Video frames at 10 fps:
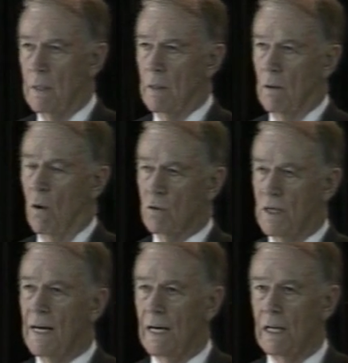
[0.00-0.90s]

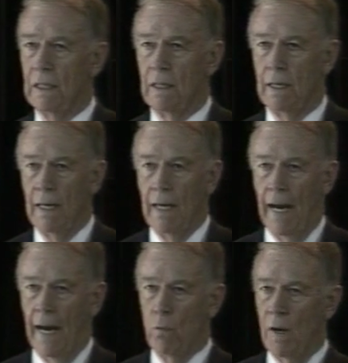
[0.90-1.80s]
hotel,
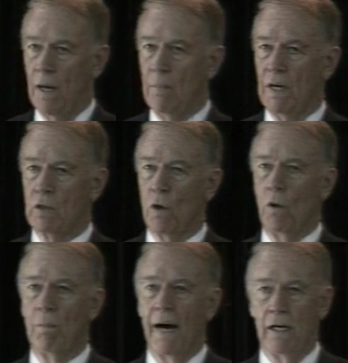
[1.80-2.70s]
and we had been
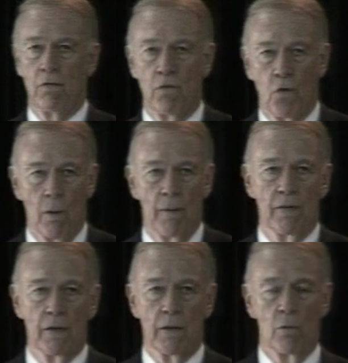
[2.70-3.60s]
told by an informant
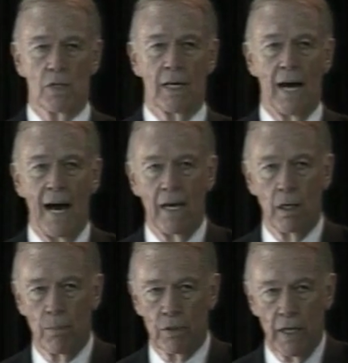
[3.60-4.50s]
that there was a guy in a
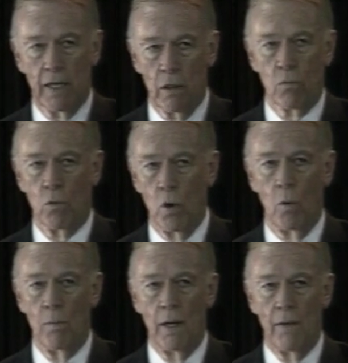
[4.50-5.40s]
particular
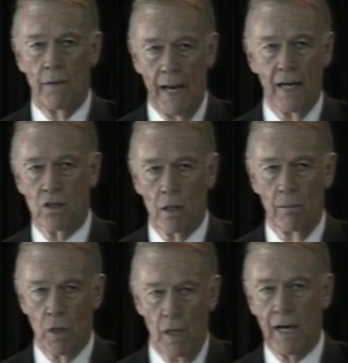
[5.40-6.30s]
room that had
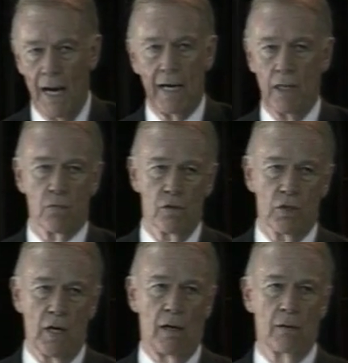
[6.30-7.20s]
some narcotics for
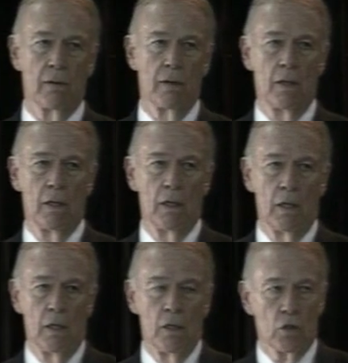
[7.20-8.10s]
sale.
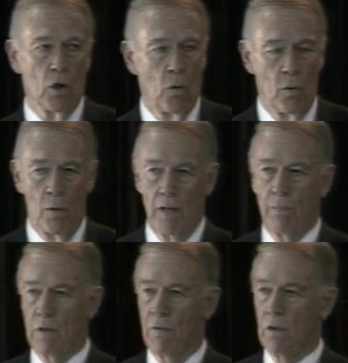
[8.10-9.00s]
So we went
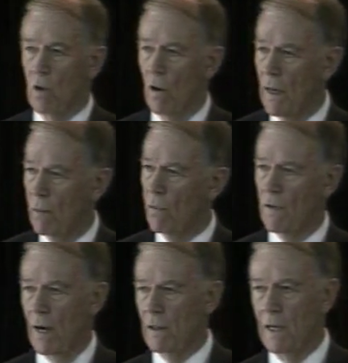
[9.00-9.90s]
up to the door, and we
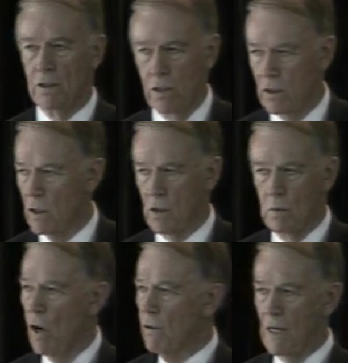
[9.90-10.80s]
thought, that's just a
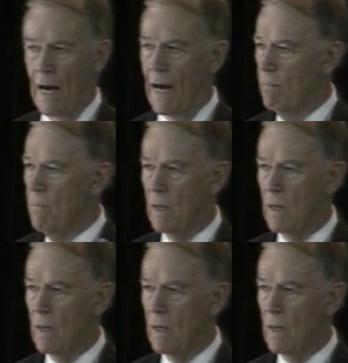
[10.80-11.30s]
small-time